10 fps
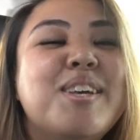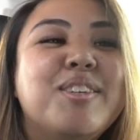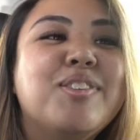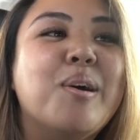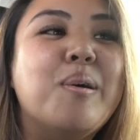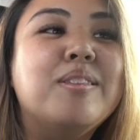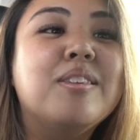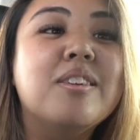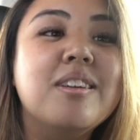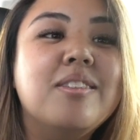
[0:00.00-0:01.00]
So it's
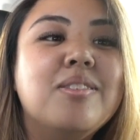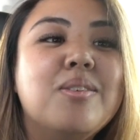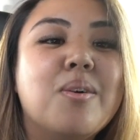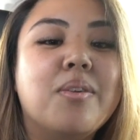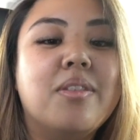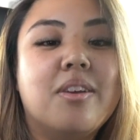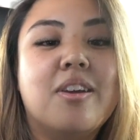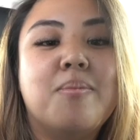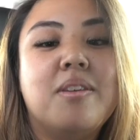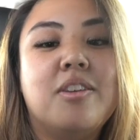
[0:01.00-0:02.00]
good to go to
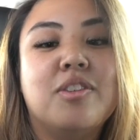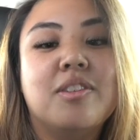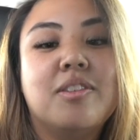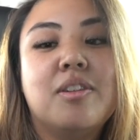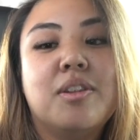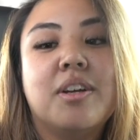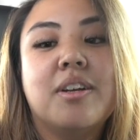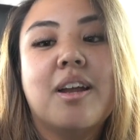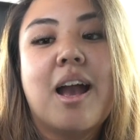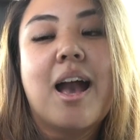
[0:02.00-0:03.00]
therapy just to
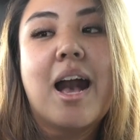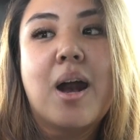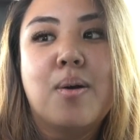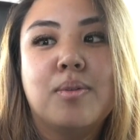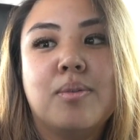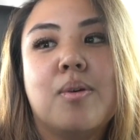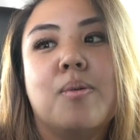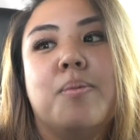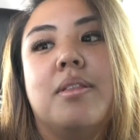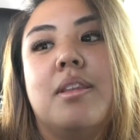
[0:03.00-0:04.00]
learn how to
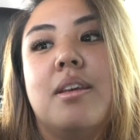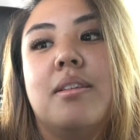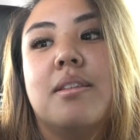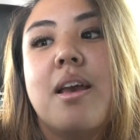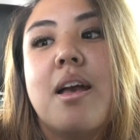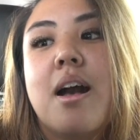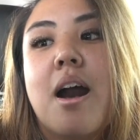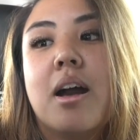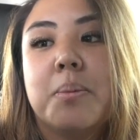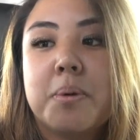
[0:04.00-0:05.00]
cope with things,
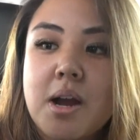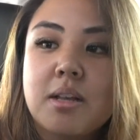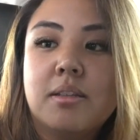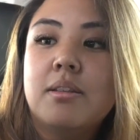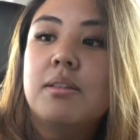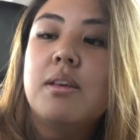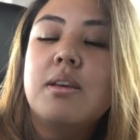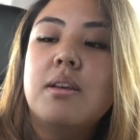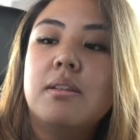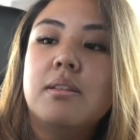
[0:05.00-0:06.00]
how to process
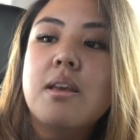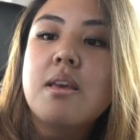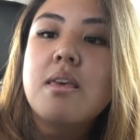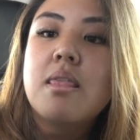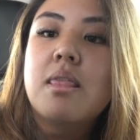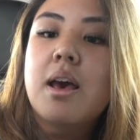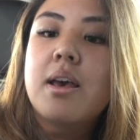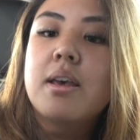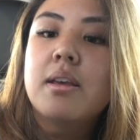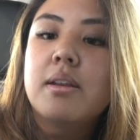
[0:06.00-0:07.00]
things,
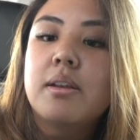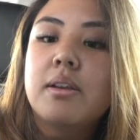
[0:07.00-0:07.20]
that